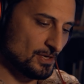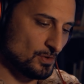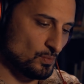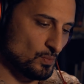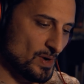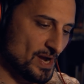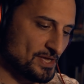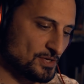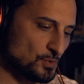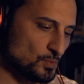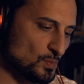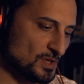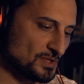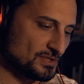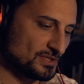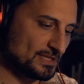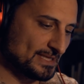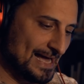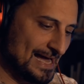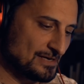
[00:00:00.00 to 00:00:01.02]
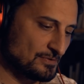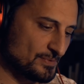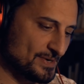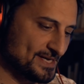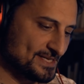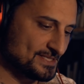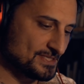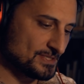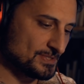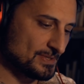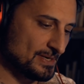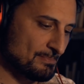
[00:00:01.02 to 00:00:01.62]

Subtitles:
where you want light rays to